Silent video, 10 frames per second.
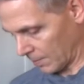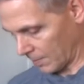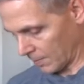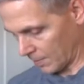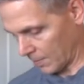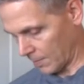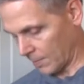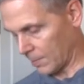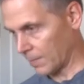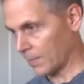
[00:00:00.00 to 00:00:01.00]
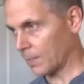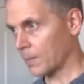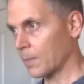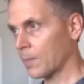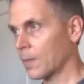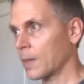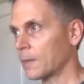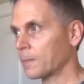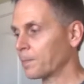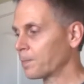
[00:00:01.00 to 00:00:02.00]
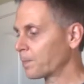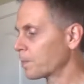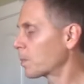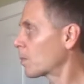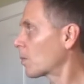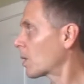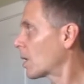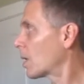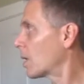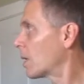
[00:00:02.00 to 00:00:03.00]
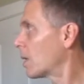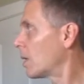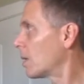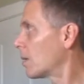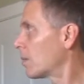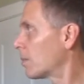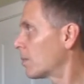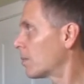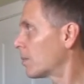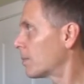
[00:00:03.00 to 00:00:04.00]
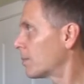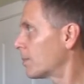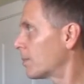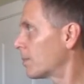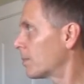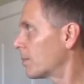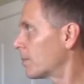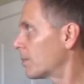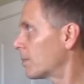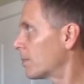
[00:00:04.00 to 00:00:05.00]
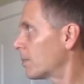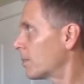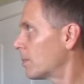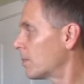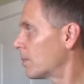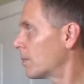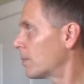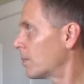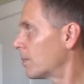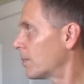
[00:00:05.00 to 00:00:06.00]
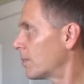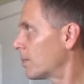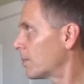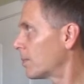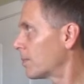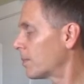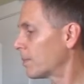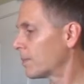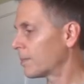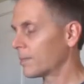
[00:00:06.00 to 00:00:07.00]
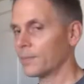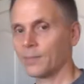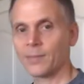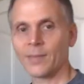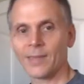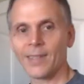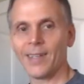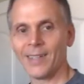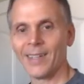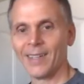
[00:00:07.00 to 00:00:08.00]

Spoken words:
[no speech]